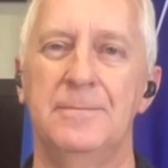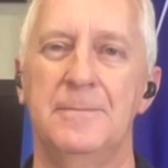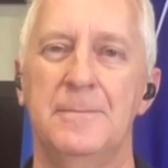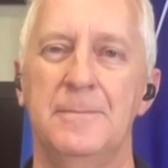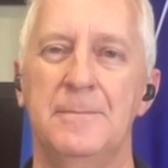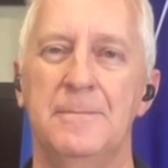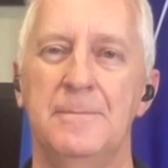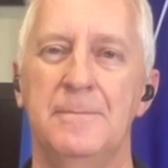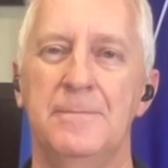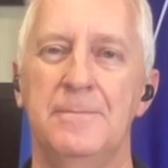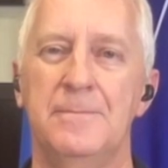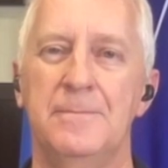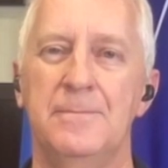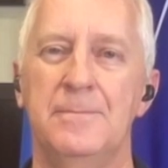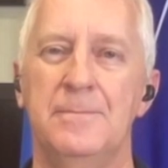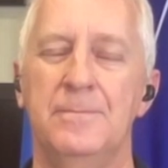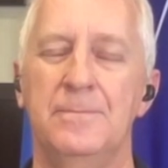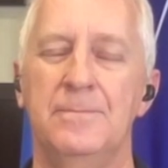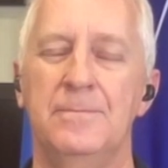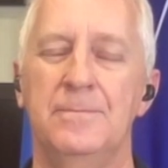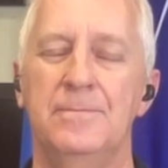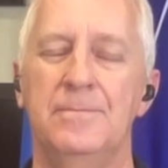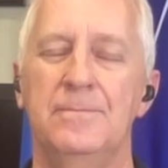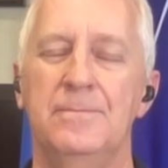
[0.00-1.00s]

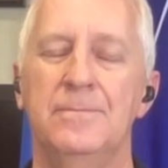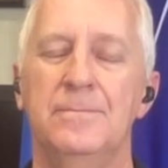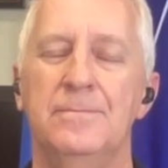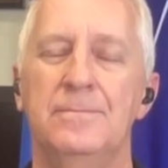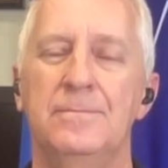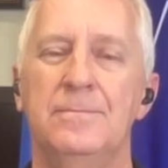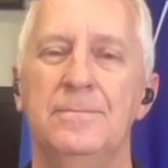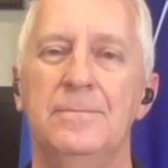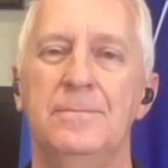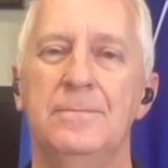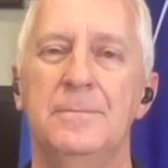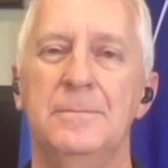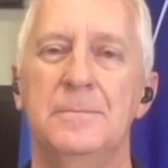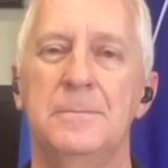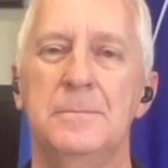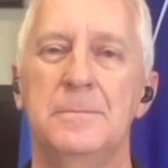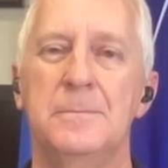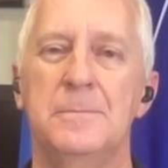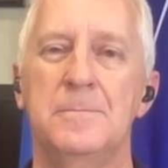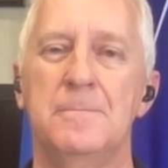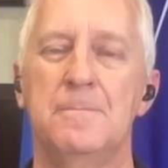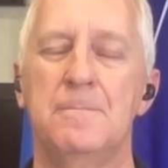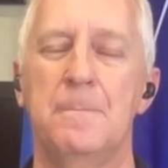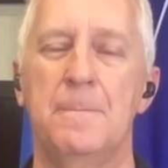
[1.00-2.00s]

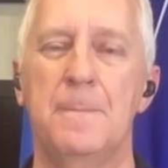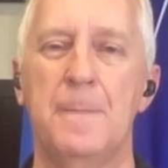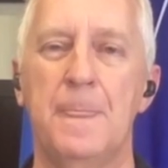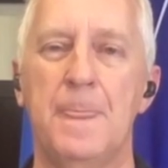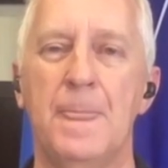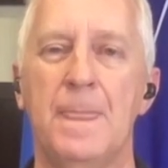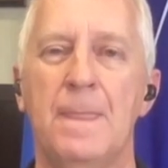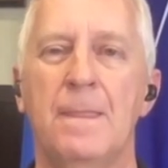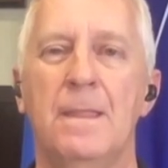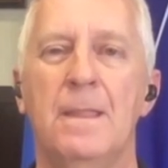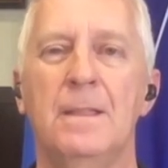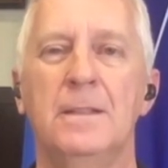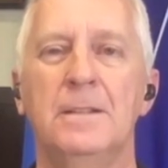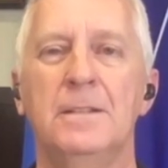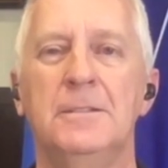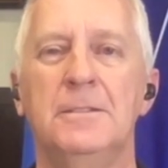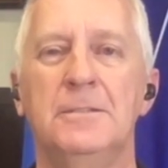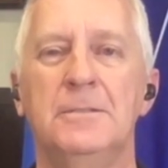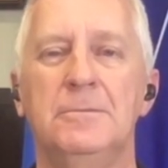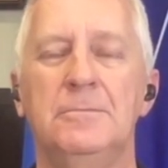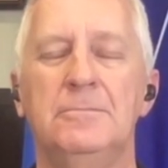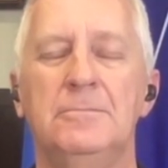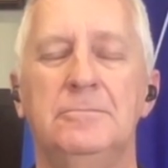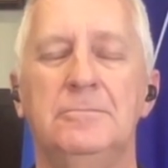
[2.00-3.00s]

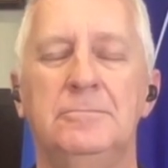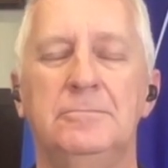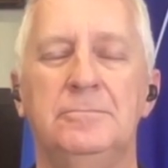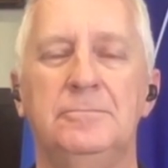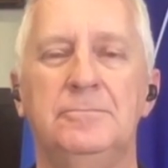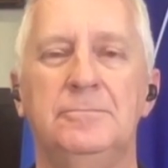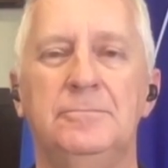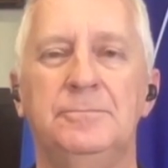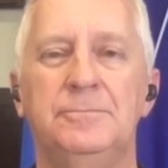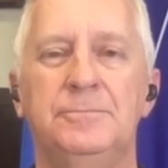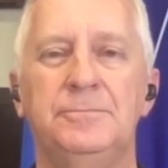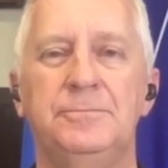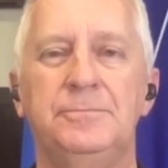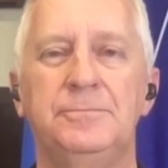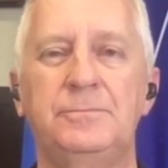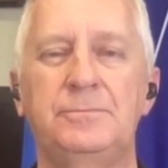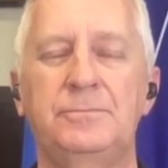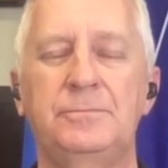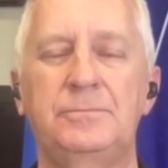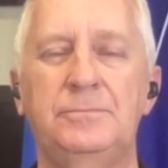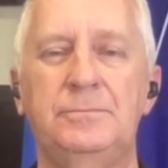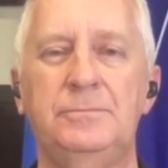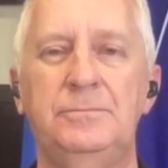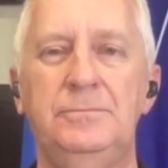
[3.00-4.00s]

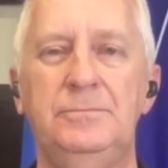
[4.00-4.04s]
(not speaking)